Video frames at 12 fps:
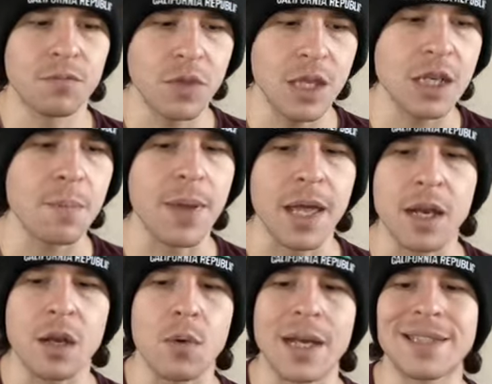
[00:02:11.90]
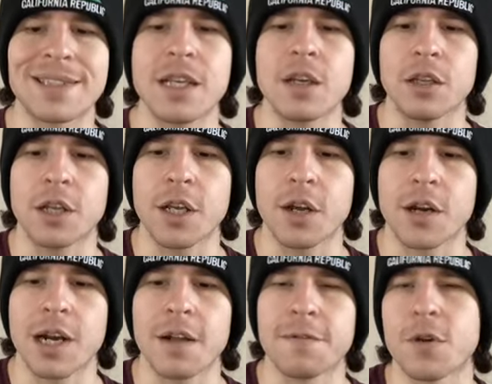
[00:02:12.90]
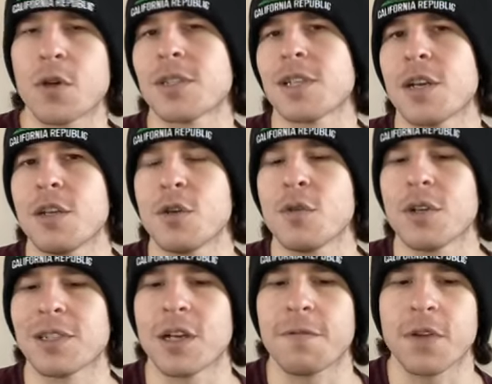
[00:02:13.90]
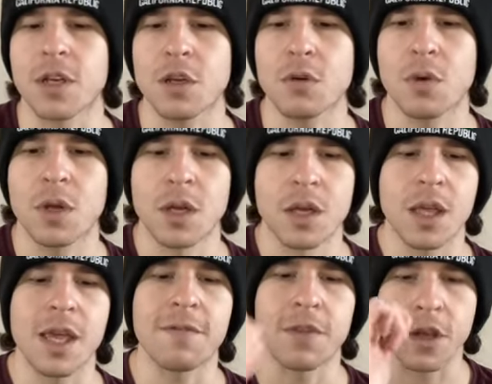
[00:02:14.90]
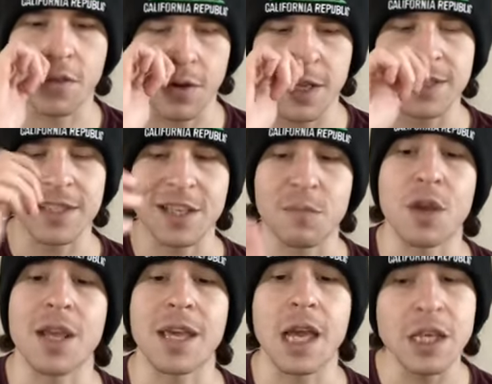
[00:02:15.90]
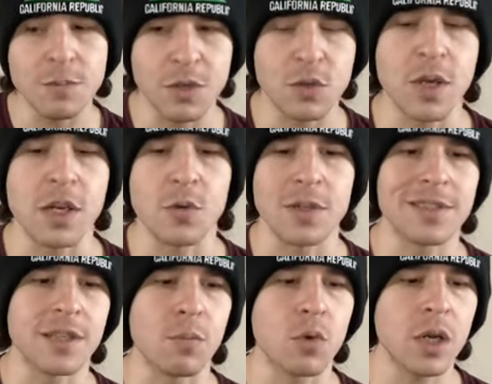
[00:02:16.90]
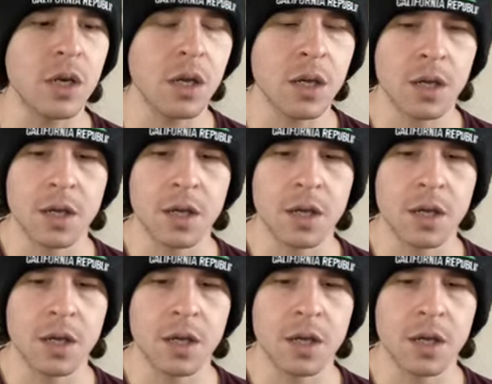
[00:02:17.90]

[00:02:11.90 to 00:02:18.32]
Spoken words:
independent, quite singular here, kind of focused on you, yourself, and you, even though there is this communication between you and someone.